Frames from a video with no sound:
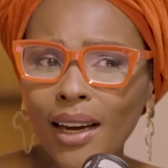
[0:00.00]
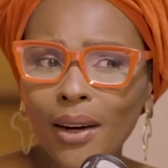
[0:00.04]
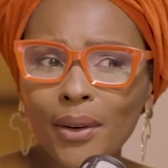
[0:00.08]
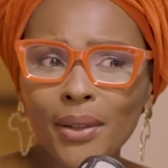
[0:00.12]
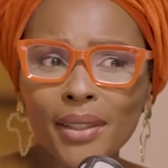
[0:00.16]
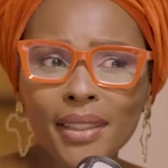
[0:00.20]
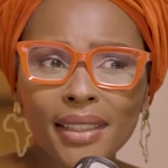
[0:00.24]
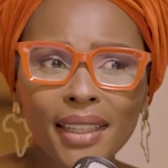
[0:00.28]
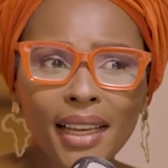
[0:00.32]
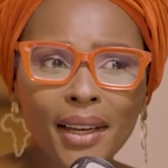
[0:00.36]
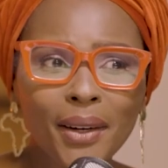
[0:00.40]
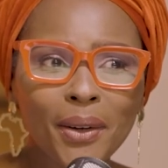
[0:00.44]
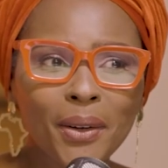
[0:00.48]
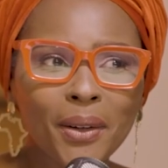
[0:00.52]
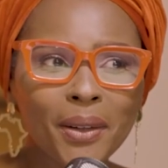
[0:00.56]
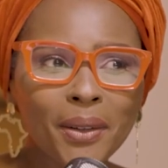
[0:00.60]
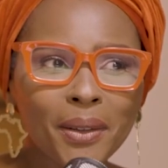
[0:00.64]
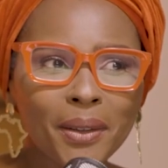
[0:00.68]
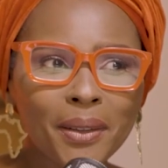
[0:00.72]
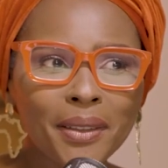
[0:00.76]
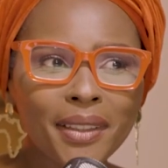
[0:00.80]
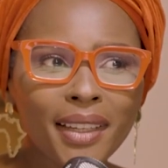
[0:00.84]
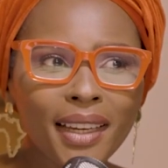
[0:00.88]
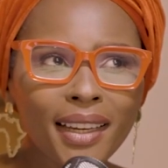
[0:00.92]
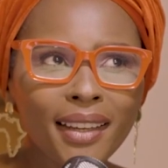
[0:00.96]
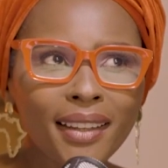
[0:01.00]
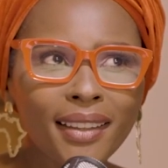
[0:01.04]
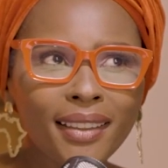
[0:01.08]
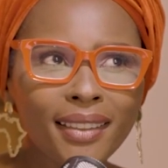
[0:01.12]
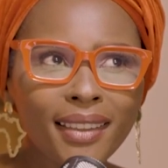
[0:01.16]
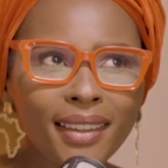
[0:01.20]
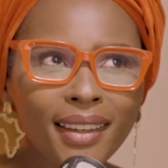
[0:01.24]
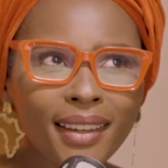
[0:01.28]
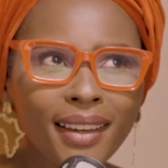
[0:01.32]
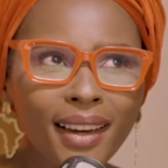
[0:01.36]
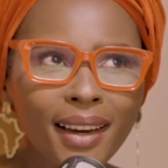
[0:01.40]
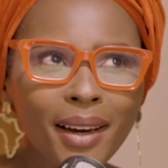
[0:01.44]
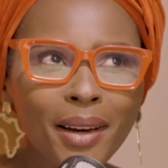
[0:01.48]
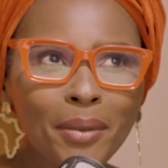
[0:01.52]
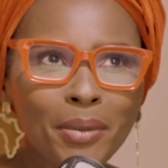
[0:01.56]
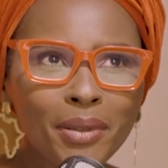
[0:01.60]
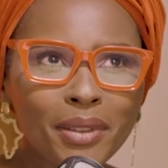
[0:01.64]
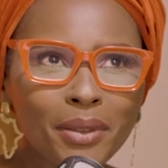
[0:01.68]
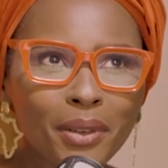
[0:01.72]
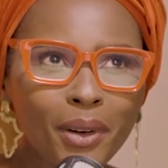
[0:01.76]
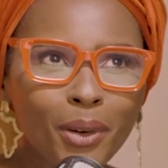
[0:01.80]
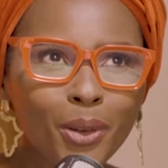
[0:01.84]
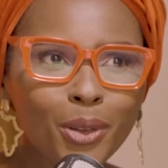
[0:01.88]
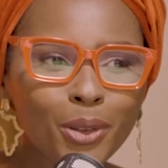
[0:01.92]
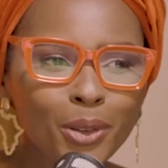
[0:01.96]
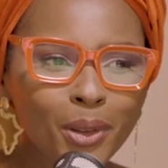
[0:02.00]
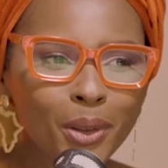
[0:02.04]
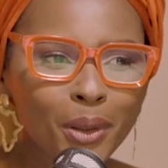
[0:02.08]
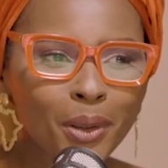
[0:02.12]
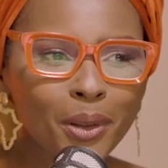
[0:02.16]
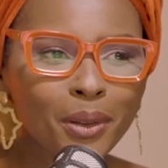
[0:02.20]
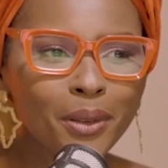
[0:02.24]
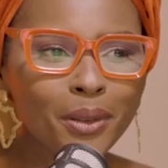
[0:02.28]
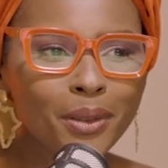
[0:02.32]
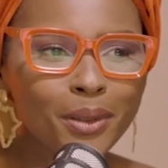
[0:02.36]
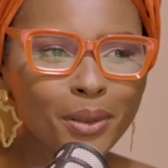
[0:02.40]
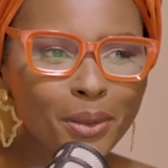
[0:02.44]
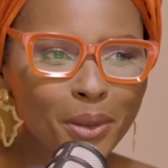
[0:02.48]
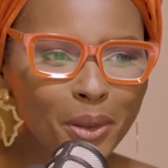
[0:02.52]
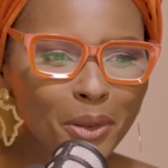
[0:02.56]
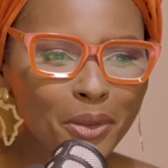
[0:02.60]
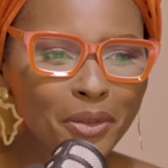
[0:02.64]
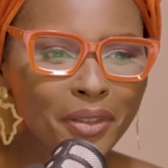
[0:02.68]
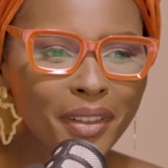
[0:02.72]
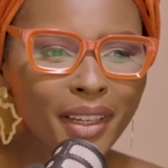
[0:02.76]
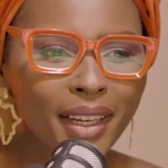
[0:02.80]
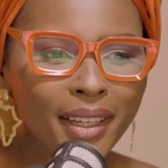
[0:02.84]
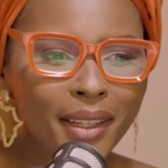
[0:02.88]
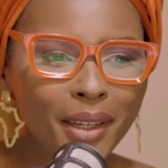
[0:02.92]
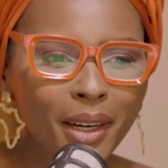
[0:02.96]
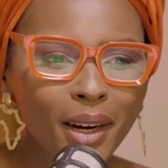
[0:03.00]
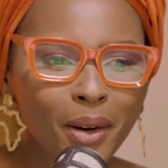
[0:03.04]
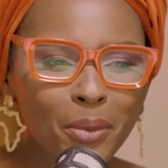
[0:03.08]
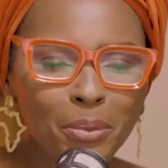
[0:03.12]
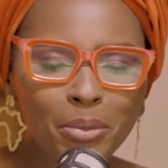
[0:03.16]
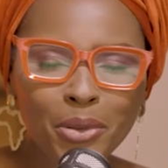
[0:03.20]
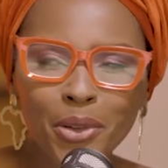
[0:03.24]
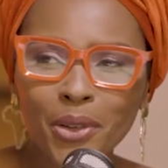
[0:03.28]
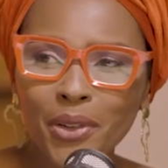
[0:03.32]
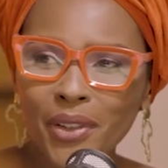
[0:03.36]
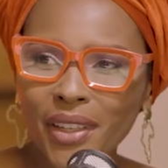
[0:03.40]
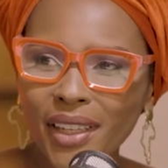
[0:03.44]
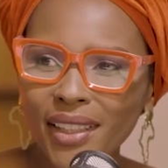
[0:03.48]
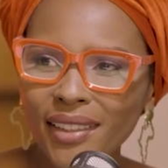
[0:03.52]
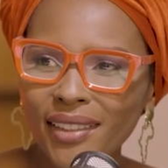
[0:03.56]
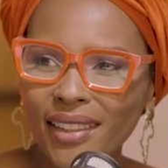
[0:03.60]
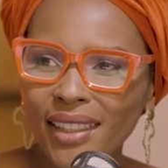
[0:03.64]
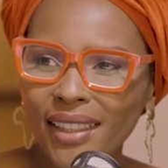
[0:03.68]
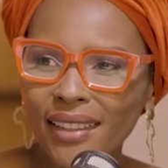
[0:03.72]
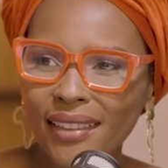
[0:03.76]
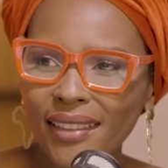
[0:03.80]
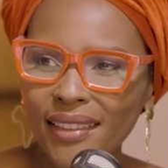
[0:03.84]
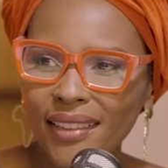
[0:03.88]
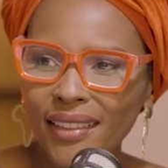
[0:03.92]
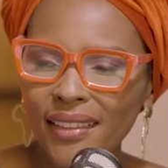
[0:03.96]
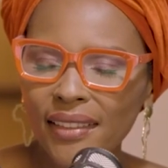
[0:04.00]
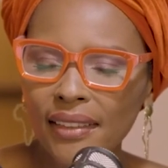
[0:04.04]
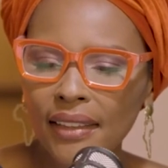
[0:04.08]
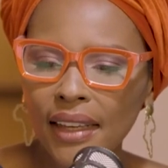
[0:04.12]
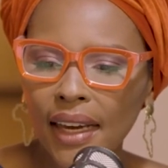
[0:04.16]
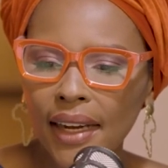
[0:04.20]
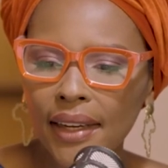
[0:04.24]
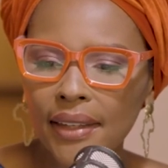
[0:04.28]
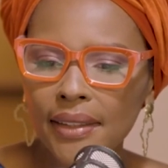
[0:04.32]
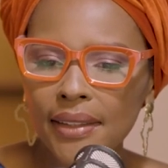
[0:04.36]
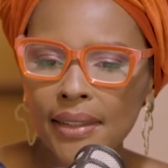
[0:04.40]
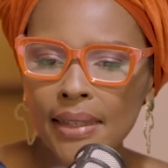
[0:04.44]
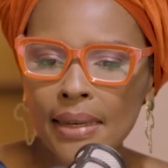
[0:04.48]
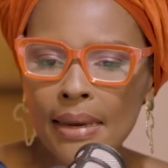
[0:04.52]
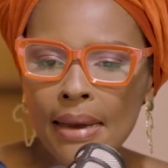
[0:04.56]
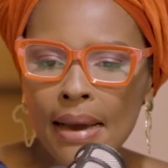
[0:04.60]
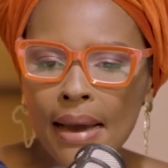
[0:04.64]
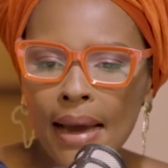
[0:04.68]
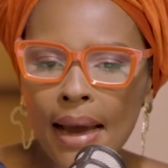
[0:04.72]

I was like, oh, okay, they are also sort of like, oh, progressing. This is nice.